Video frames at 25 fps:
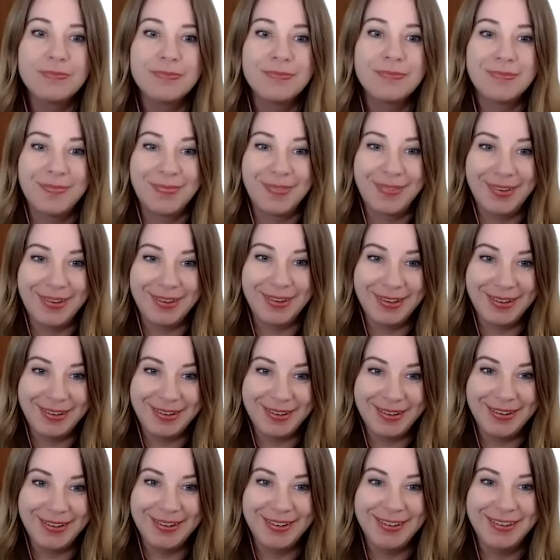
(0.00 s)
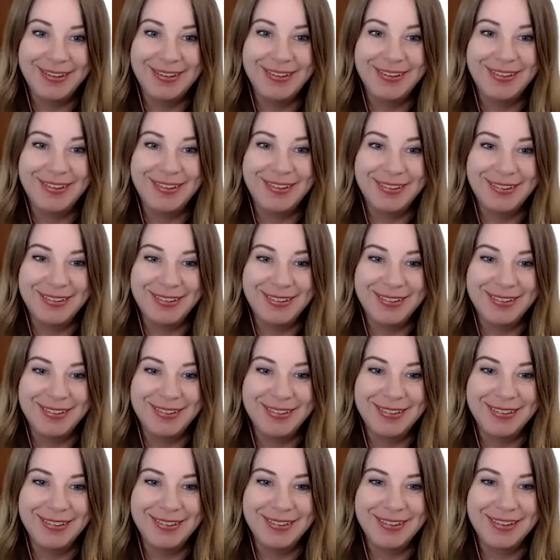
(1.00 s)

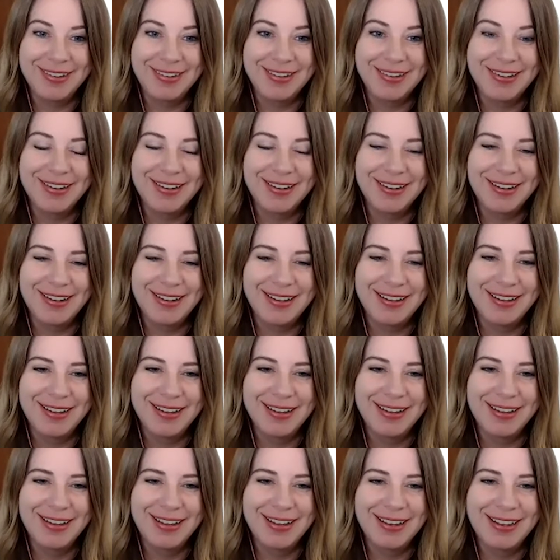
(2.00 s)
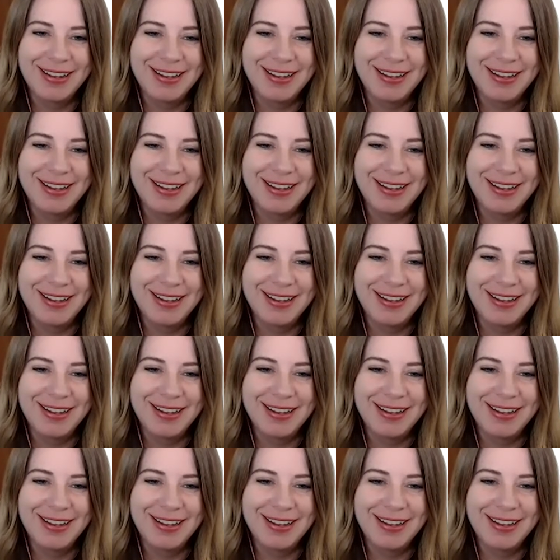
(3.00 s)
No words are spoken by the person on screen.